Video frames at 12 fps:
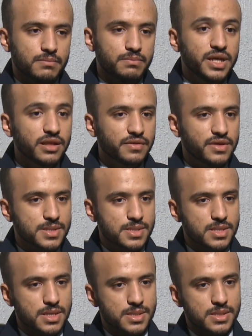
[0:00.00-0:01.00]
build this
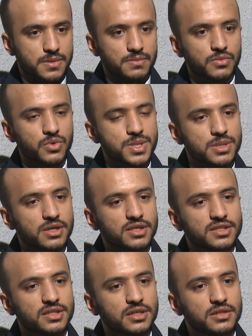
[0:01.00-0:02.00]
system, we
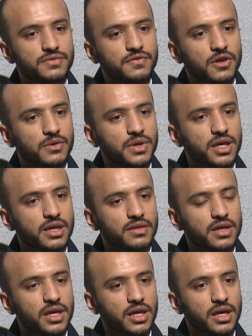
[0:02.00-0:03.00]
started following
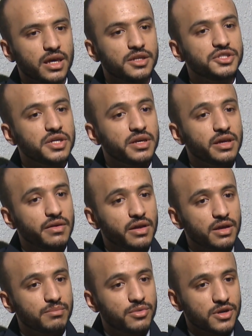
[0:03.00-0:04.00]
the
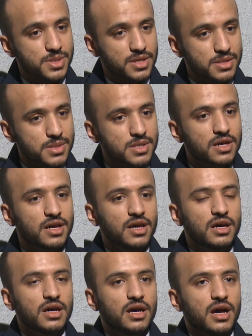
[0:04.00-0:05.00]
engineering process
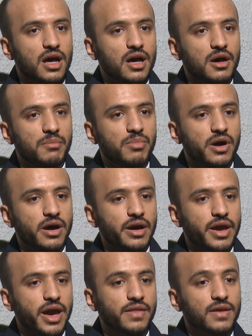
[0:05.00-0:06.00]

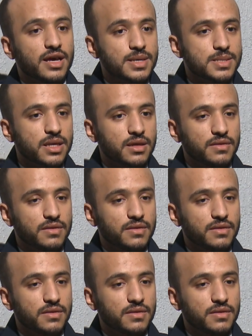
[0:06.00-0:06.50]
by analyzing